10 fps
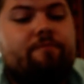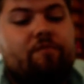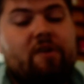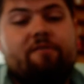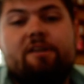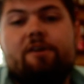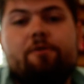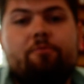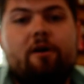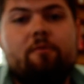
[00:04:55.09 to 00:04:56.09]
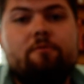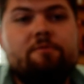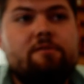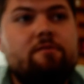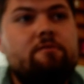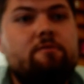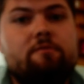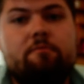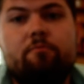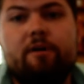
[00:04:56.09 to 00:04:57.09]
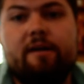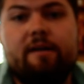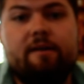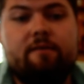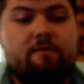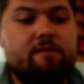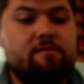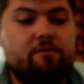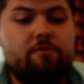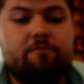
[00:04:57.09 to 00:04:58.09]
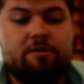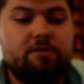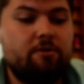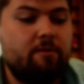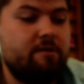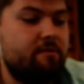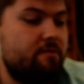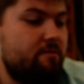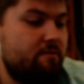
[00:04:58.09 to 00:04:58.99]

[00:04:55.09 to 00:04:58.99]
Have any other problems? Bring it in, SRQ Fishing Oasis.